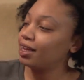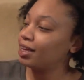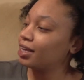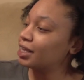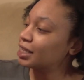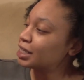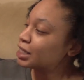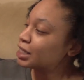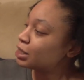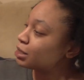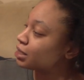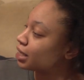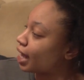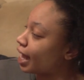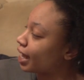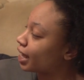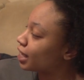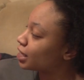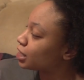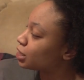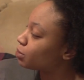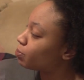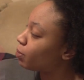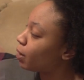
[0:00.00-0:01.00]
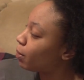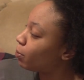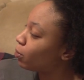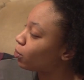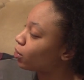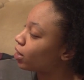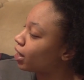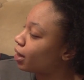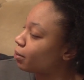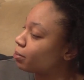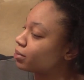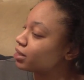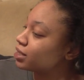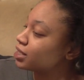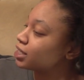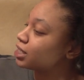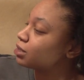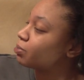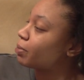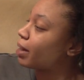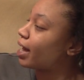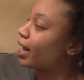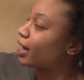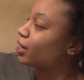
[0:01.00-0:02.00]
is, I guess, bubblegum
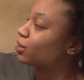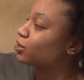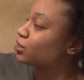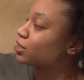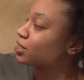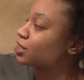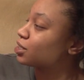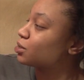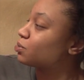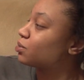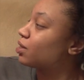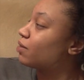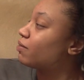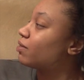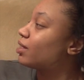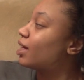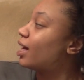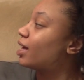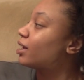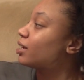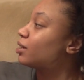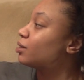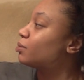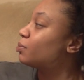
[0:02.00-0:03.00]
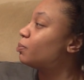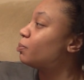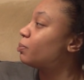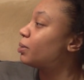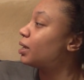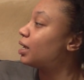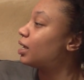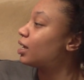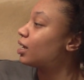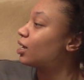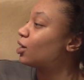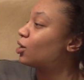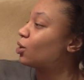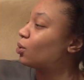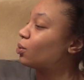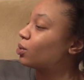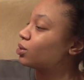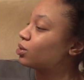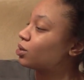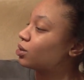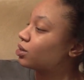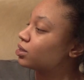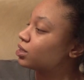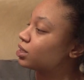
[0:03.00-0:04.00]
inspired since we have a lot of pink
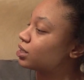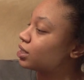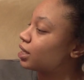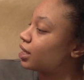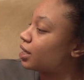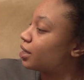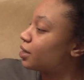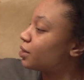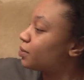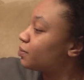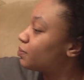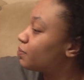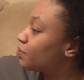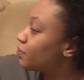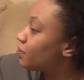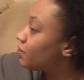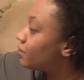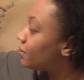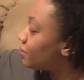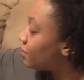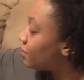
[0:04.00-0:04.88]
going on in there.